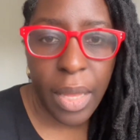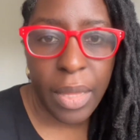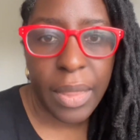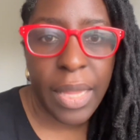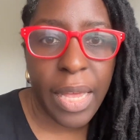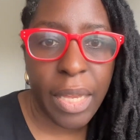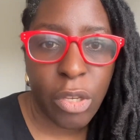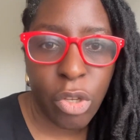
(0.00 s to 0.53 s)

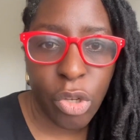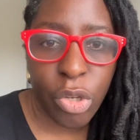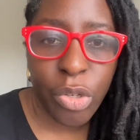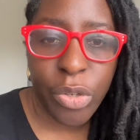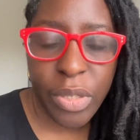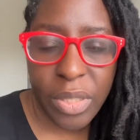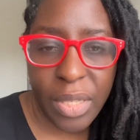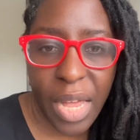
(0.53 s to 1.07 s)
then you're
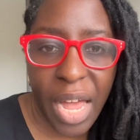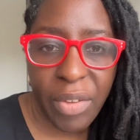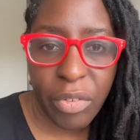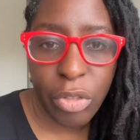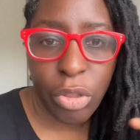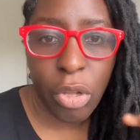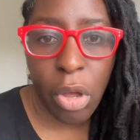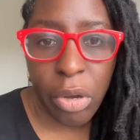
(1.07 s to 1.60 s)
going to have a
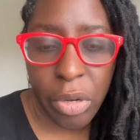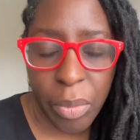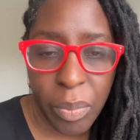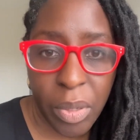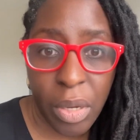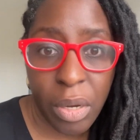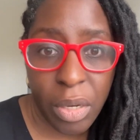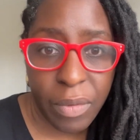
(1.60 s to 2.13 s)
longer
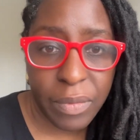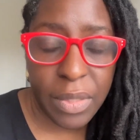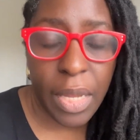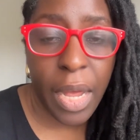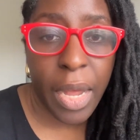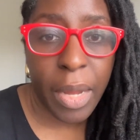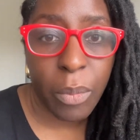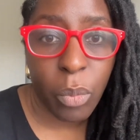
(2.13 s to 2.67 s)
period of
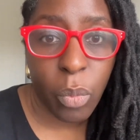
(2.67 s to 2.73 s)
time